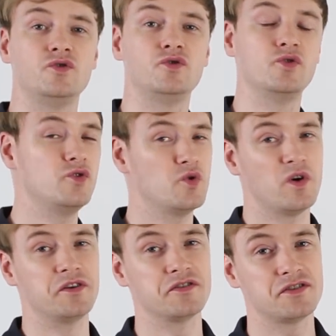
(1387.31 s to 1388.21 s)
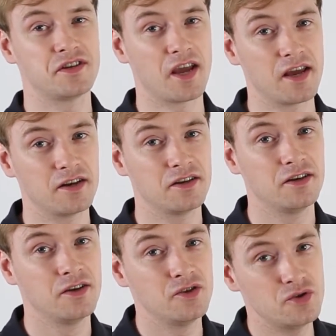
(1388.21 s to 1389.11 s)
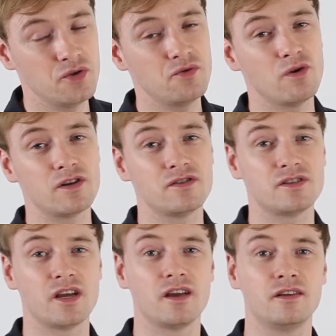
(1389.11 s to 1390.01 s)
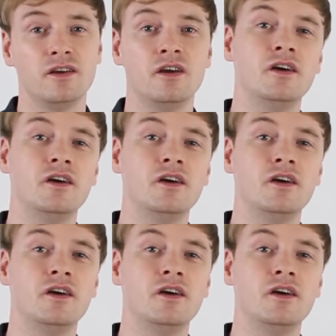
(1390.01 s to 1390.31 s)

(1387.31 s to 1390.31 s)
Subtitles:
Do you understand? Do you understand?